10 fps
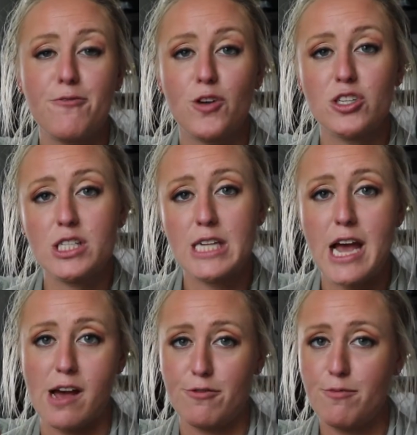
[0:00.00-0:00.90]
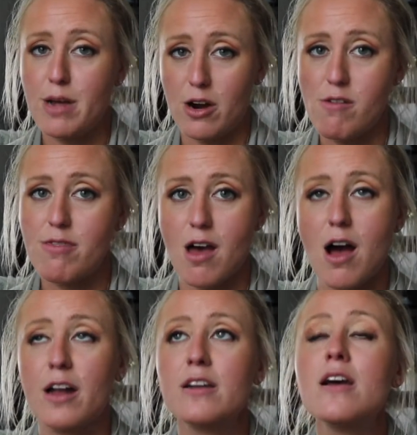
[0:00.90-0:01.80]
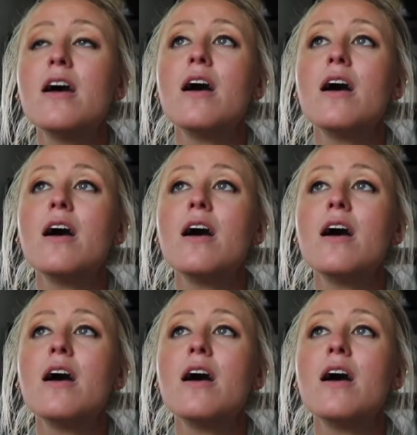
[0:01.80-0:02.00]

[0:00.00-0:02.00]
first half marathon